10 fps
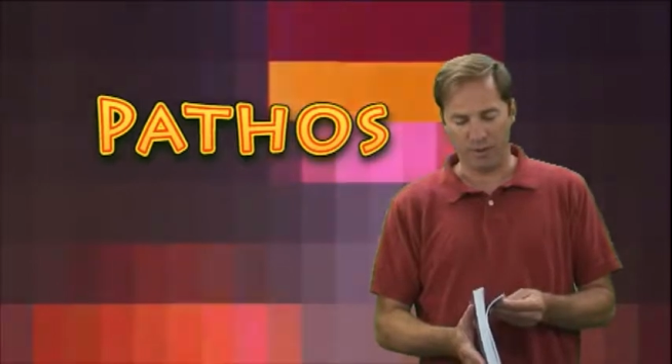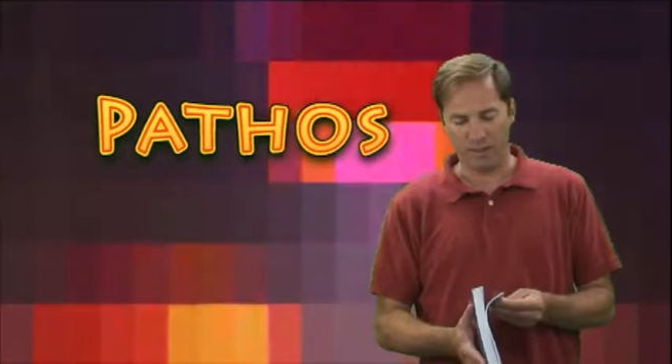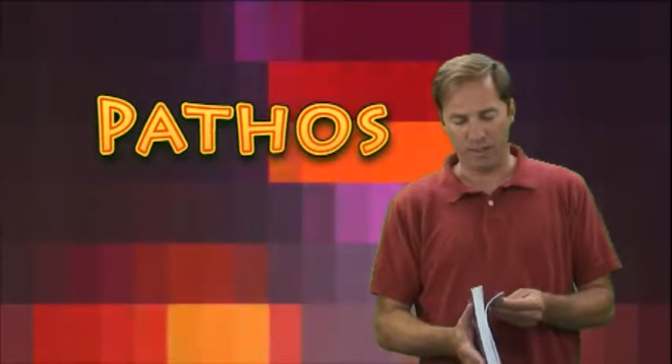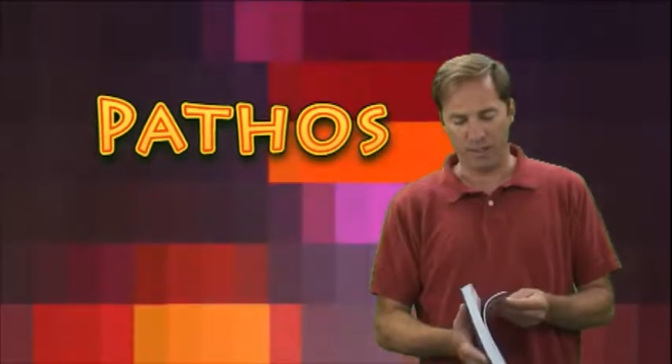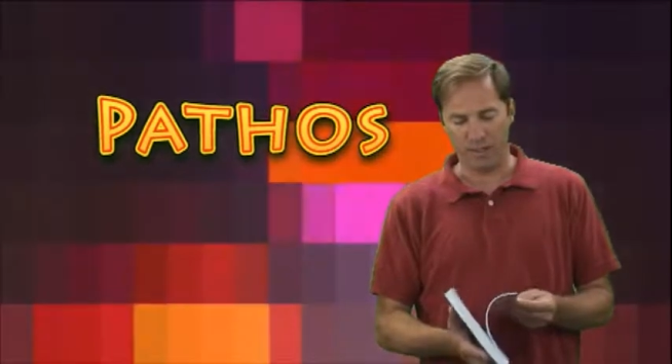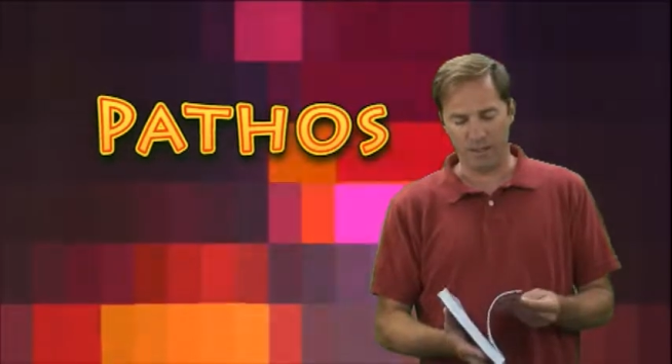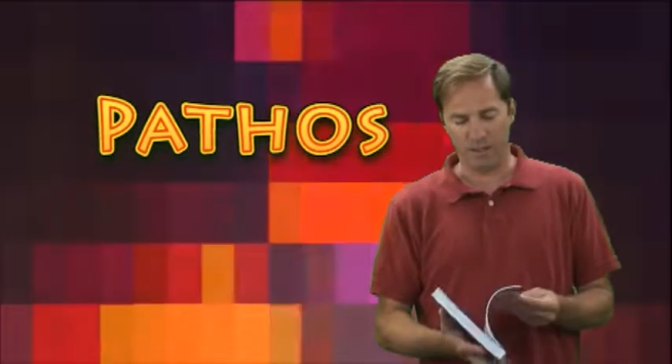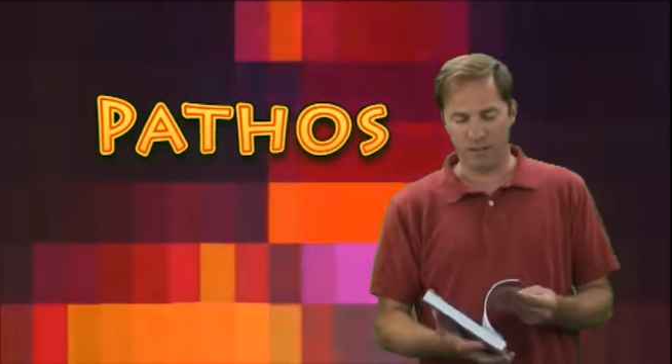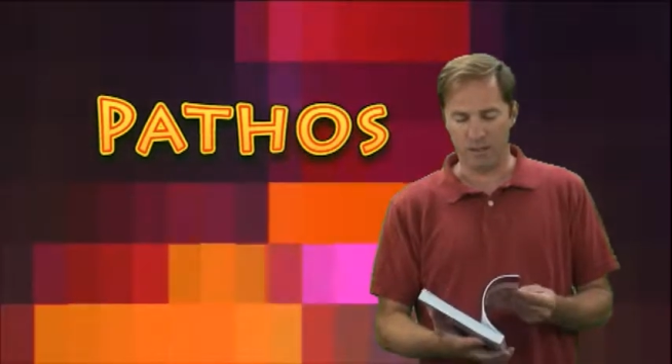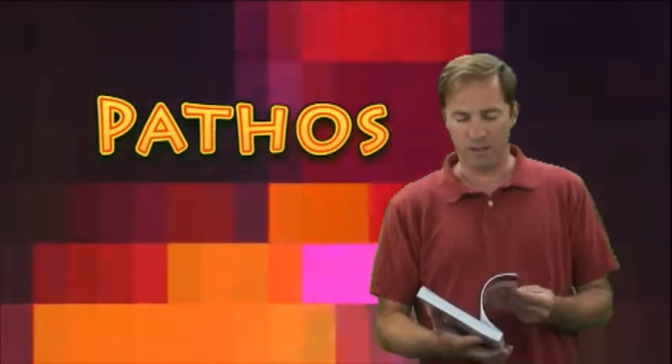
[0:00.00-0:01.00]

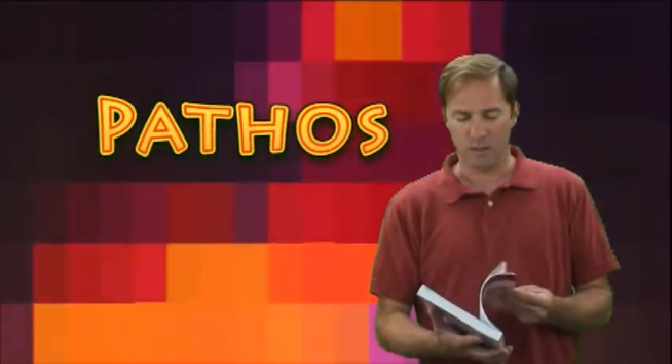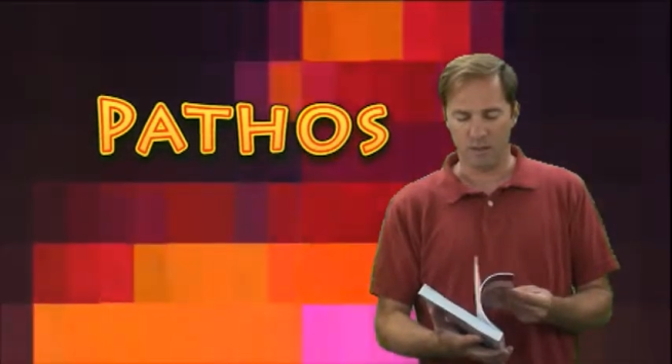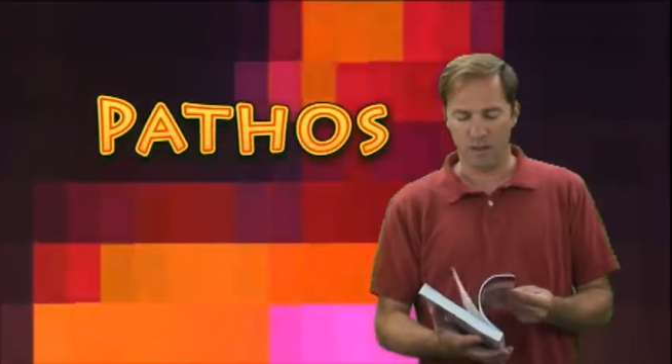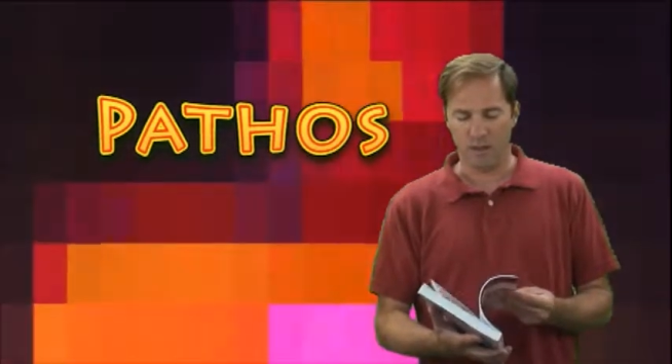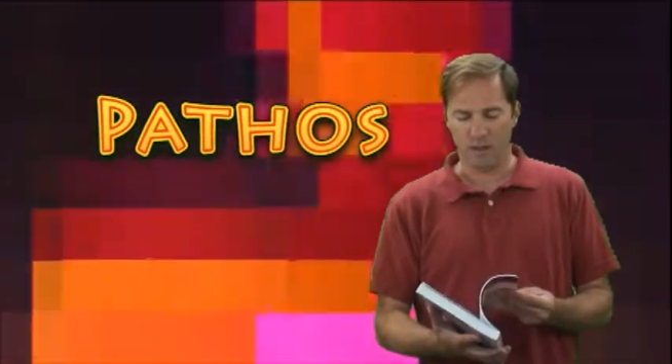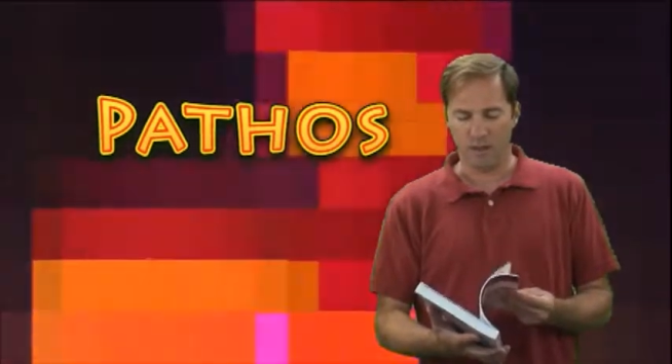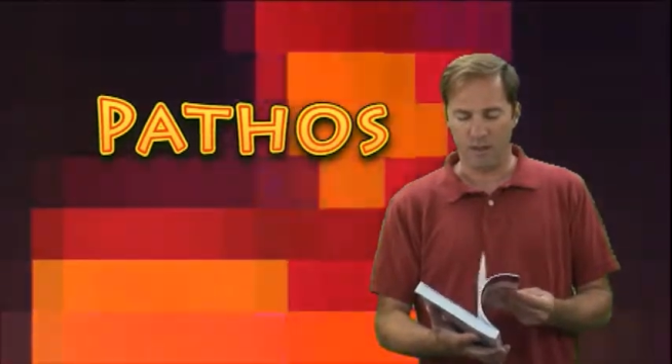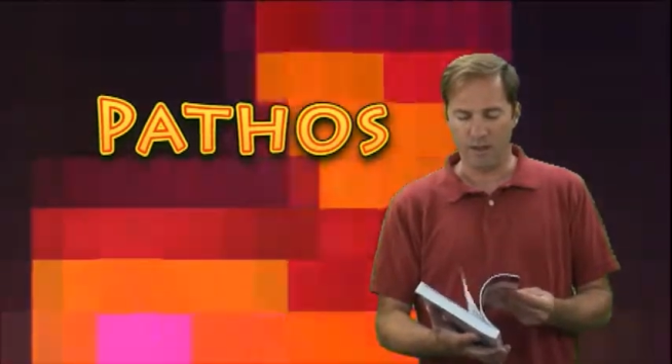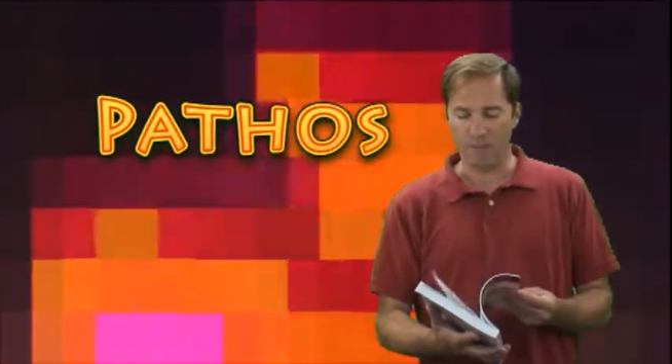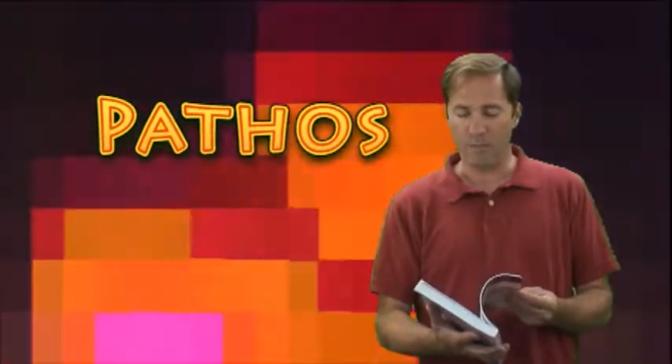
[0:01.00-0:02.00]
the
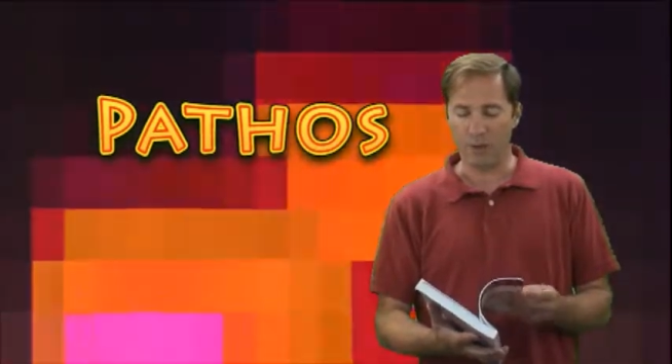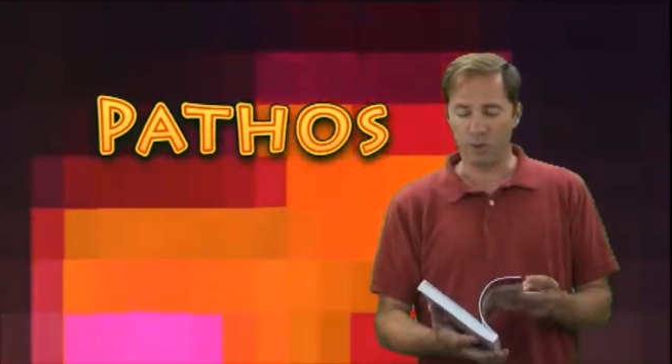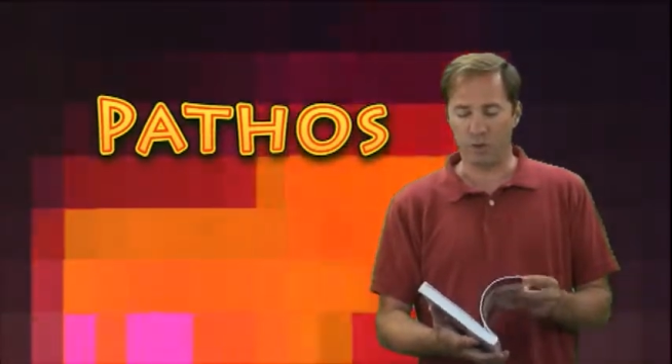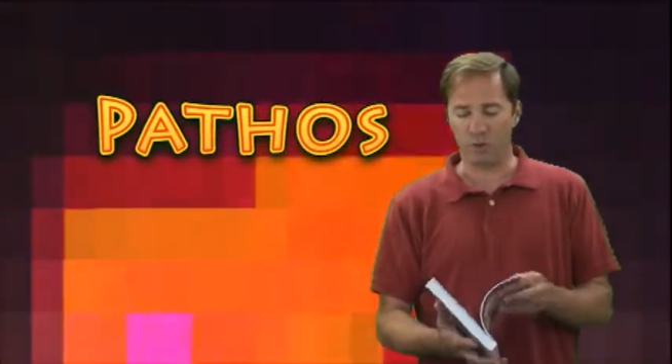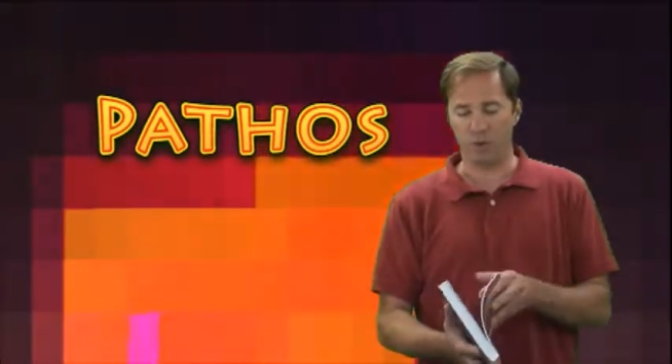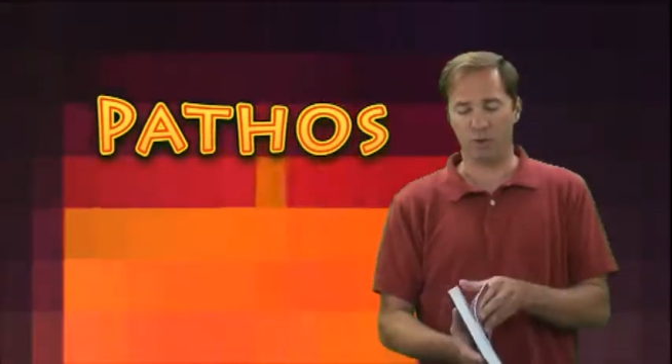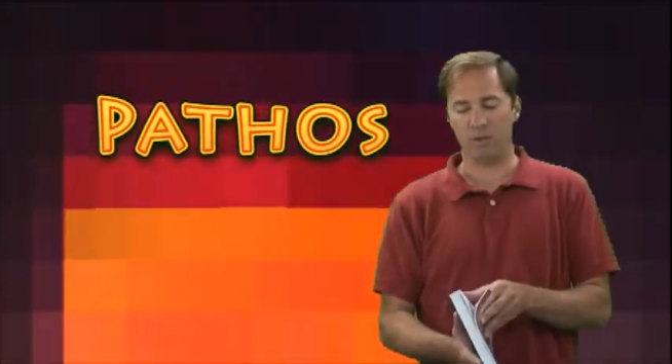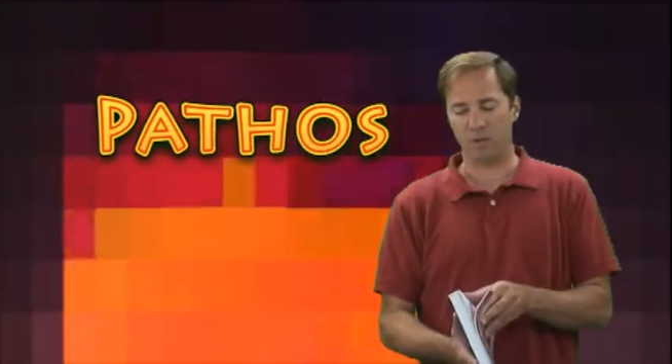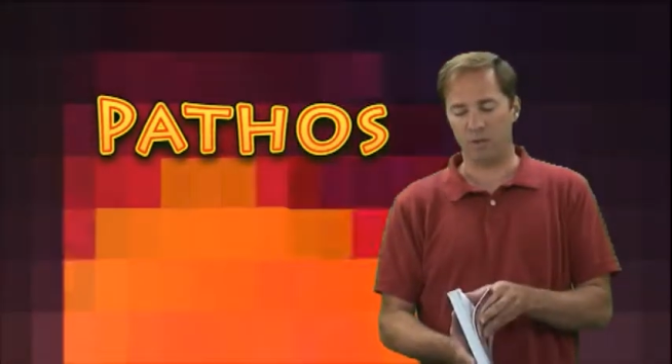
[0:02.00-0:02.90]
emotional